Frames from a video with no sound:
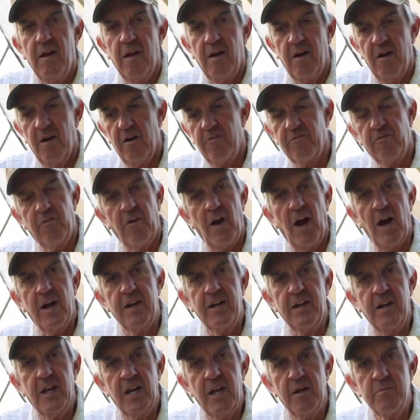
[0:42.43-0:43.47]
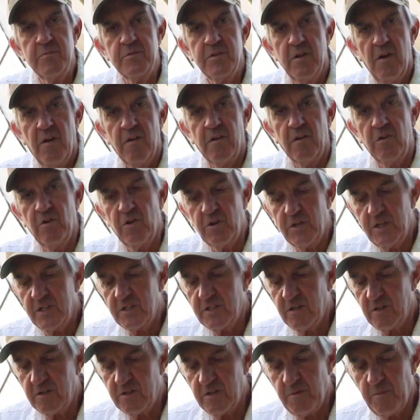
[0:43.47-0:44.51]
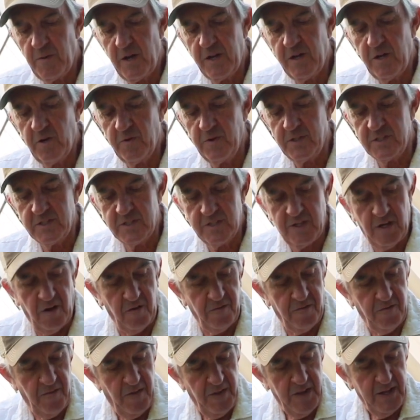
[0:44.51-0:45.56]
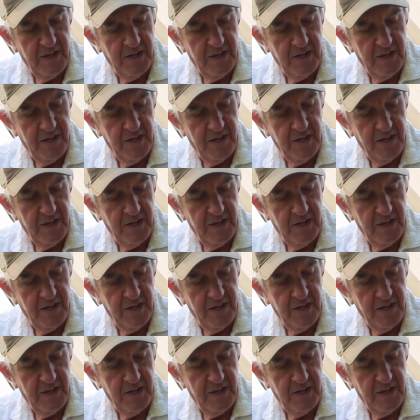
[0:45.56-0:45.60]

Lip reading: variety names. Look at the tomato itself.